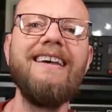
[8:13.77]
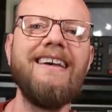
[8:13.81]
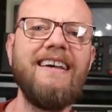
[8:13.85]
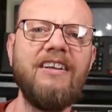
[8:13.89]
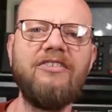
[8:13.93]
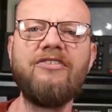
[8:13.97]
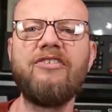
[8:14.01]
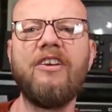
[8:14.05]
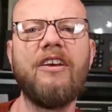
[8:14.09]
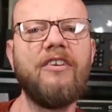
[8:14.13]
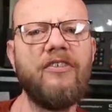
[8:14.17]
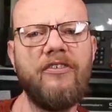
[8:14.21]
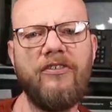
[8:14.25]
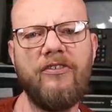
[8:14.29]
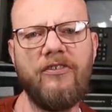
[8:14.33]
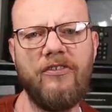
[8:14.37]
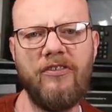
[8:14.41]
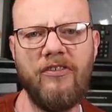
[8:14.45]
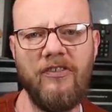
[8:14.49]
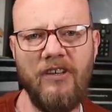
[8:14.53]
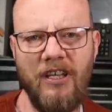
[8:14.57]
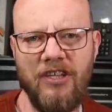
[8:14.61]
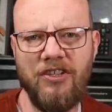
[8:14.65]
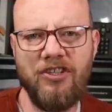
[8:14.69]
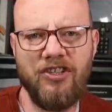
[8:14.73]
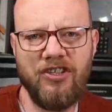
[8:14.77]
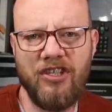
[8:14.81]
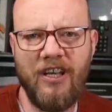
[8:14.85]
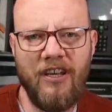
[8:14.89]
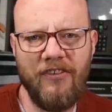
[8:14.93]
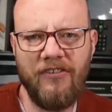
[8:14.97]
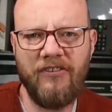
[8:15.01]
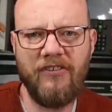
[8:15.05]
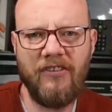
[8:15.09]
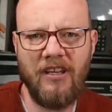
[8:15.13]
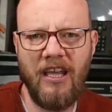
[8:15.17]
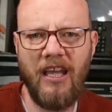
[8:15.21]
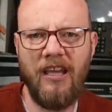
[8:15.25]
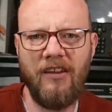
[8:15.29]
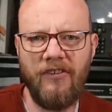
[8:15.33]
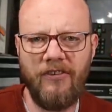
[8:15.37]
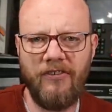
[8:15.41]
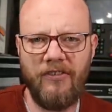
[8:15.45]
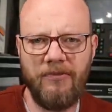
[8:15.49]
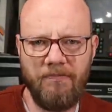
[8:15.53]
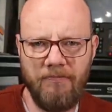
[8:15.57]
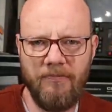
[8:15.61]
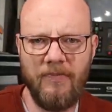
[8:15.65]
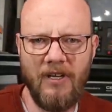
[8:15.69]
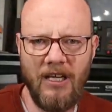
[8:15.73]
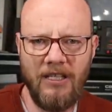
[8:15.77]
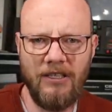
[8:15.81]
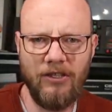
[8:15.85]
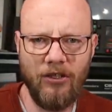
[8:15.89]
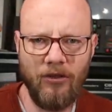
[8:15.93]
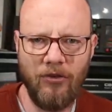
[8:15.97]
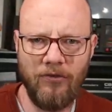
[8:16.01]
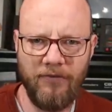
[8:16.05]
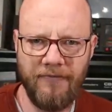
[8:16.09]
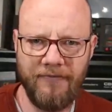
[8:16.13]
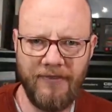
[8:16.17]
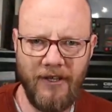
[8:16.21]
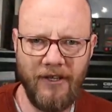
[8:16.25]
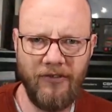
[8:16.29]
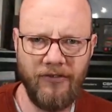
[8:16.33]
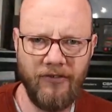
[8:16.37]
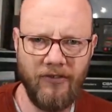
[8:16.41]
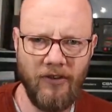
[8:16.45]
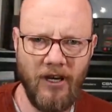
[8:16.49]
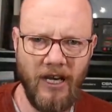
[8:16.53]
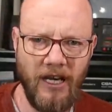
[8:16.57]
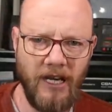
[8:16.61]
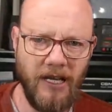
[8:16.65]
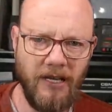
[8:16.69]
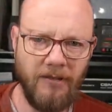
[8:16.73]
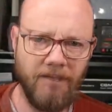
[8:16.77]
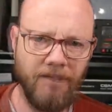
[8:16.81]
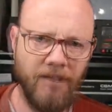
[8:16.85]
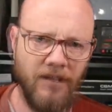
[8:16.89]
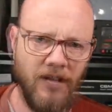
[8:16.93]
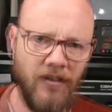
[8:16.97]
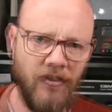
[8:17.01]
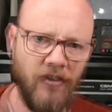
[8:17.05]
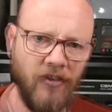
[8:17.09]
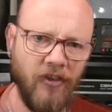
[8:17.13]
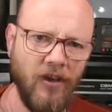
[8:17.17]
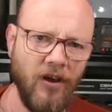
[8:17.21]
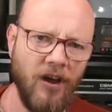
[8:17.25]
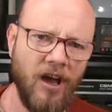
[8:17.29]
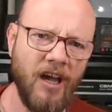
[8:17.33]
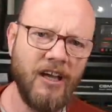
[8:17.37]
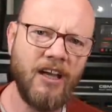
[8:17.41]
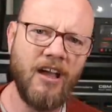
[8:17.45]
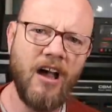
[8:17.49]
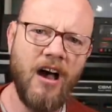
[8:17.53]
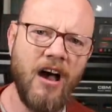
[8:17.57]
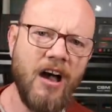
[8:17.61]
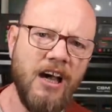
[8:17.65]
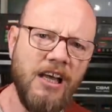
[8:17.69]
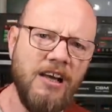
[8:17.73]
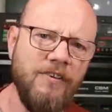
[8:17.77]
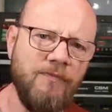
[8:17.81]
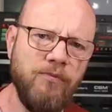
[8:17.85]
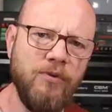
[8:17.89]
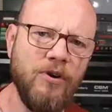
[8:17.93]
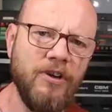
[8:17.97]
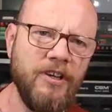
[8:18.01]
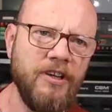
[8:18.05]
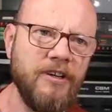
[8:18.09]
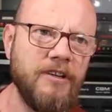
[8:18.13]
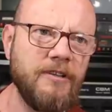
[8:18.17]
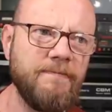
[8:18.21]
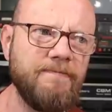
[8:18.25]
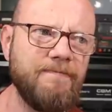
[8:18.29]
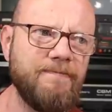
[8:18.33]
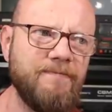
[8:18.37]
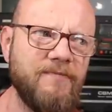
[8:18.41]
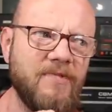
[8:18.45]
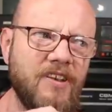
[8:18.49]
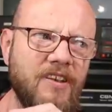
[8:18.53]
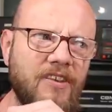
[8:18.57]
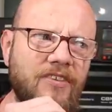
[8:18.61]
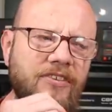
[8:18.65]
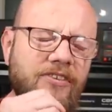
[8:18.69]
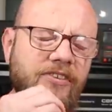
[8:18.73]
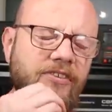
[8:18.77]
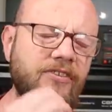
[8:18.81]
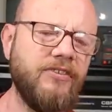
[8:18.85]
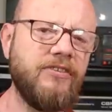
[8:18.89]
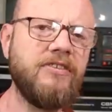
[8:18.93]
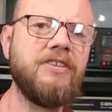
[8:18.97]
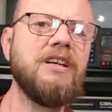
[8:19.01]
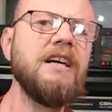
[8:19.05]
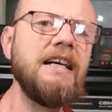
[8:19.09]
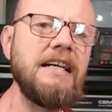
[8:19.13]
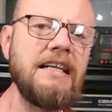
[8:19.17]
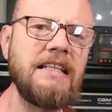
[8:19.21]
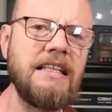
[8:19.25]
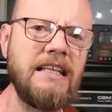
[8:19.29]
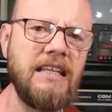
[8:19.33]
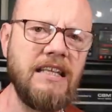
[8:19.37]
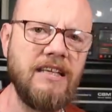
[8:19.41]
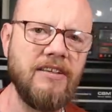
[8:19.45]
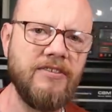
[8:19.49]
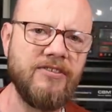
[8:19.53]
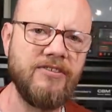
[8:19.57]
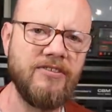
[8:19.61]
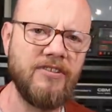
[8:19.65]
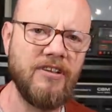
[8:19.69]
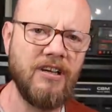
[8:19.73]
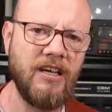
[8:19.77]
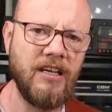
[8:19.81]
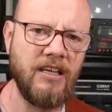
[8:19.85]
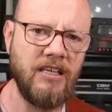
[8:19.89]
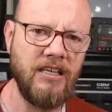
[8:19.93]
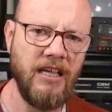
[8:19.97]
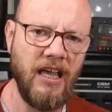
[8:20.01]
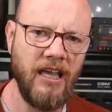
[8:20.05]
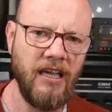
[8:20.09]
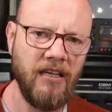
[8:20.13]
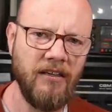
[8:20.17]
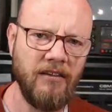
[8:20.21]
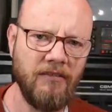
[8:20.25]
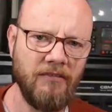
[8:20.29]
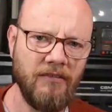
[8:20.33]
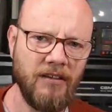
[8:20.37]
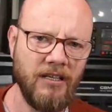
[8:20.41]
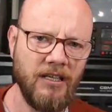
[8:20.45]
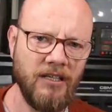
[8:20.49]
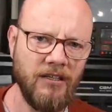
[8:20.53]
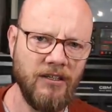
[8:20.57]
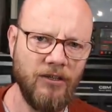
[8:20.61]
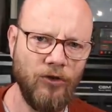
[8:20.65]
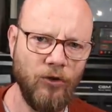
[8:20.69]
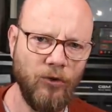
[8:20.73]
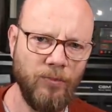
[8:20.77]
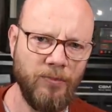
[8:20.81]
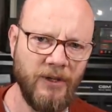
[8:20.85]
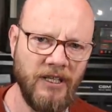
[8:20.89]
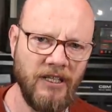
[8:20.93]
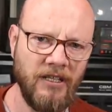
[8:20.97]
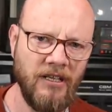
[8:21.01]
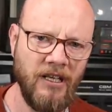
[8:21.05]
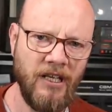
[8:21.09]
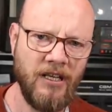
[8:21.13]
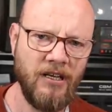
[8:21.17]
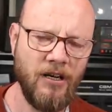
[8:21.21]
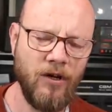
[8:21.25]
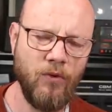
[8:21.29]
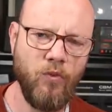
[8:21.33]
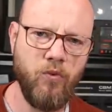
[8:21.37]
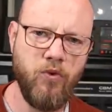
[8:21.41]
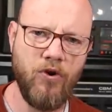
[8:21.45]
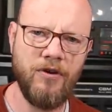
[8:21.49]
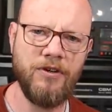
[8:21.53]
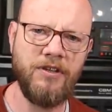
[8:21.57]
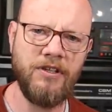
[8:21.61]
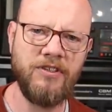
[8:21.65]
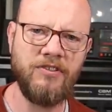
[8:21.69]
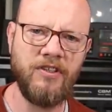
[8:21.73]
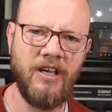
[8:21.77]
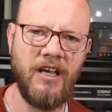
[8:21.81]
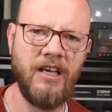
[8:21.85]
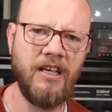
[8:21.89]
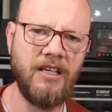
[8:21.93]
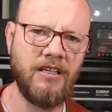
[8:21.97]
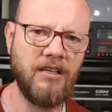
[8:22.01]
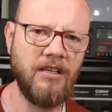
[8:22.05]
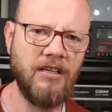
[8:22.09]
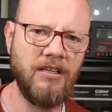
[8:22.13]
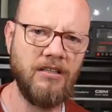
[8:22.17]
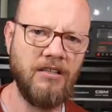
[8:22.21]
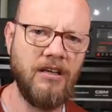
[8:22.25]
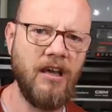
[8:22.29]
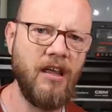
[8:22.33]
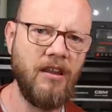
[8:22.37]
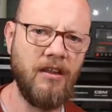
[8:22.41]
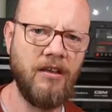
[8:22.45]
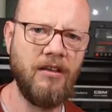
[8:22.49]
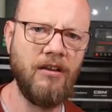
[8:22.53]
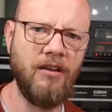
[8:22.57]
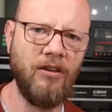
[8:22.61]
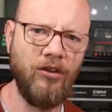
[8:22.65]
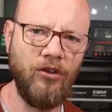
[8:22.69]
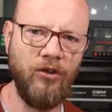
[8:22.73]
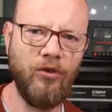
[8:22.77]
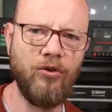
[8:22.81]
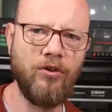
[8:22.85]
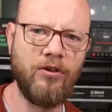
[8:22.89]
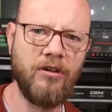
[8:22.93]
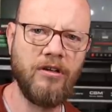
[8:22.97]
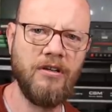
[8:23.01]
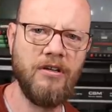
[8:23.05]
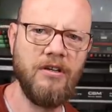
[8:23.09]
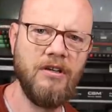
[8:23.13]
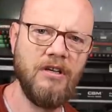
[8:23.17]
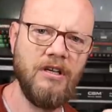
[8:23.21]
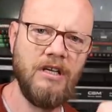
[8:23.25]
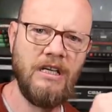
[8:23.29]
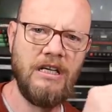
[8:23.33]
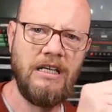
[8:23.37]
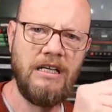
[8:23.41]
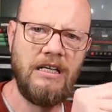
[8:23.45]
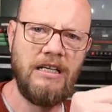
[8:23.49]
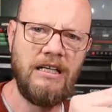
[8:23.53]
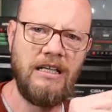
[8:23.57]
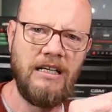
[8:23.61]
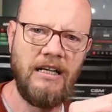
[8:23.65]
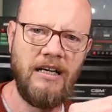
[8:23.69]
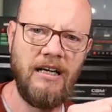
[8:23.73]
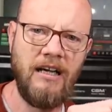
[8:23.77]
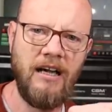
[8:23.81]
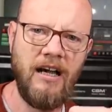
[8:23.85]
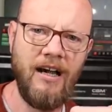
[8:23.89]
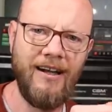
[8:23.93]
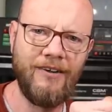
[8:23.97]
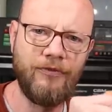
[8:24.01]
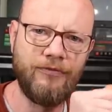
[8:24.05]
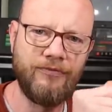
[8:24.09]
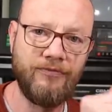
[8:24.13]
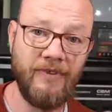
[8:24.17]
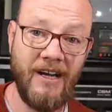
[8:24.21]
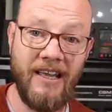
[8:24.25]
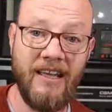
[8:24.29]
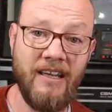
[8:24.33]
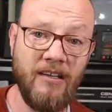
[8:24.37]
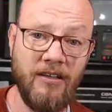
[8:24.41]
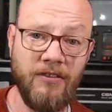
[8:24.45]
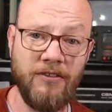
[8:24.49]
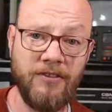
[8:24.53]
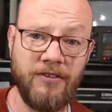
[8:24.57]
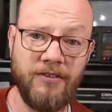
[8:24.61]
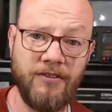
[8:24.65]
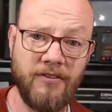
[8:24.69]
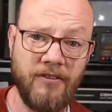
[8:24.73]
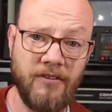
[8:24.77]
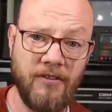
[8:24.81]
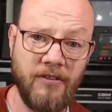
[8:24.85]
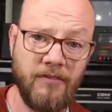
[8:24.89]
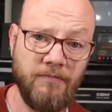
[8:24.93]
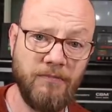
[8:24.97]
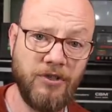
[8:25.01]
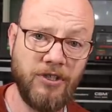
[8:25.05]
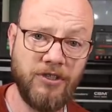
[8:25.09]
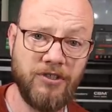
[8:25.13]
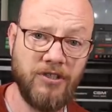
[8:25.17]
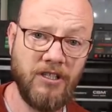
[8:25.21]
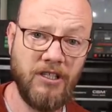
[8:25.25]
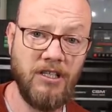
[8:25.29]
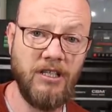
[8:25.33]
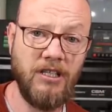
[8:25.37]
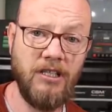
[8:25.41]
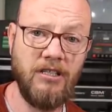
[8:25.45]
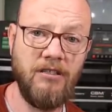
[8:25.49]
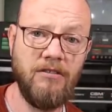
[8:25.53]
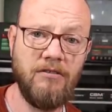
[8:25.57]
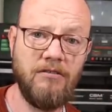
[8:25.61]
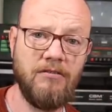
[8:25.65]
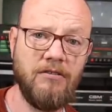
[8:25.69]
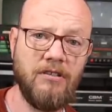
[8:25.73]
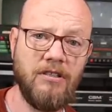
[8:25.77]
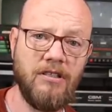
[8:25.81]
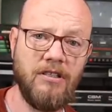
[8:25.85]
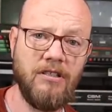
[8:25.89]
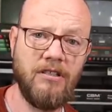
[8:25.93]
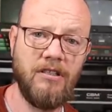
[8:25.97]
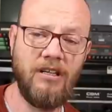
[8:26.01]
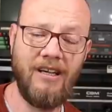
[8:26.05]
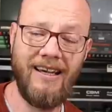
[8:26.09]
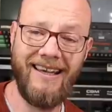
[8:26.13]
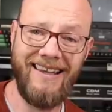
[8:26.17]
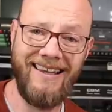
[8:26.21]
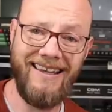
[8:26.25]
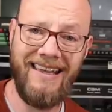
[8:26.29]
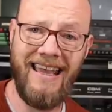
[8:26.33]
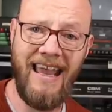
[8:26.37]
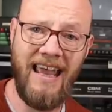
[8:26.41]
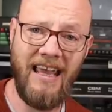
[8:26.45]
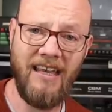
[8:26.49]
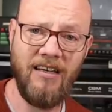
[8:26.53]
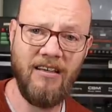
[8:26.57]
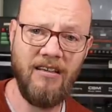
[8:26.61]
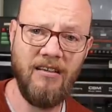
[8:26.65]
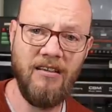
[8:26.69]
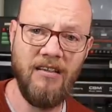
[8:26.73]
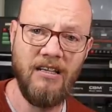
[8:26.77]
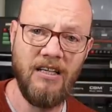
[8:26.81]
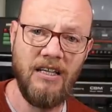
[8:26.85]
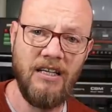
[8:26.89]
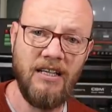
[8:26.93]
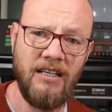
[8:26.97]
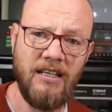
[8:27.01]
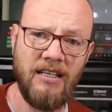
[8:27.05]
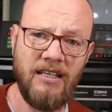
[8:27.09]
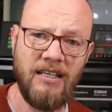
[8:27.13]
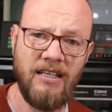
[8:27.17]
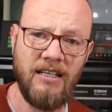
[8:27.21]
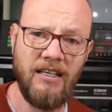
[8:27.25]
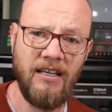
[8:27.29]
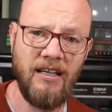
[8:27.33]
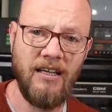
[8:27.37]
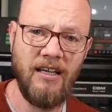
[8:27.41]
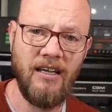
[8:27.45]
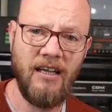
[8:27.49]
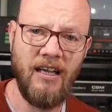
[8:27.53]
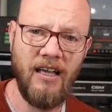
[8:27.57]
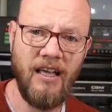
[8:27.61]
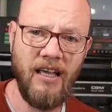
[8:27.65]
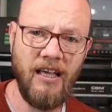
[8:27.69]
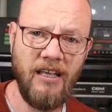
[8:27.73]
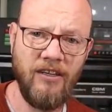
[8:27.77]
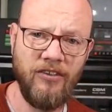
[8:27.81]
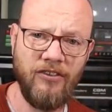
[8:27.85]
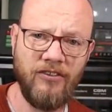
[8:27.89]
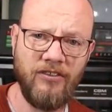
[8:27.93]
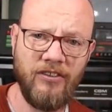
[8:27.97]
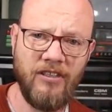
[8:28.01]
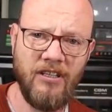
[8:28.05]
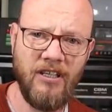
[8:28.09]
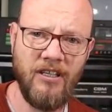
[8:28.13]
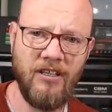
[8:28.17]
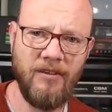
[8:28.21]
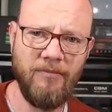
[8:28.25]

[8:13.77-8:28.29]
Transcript: It just gets a little frustrating. So I kind of want to start this again a little bit, and I want to take another look around the machine again, and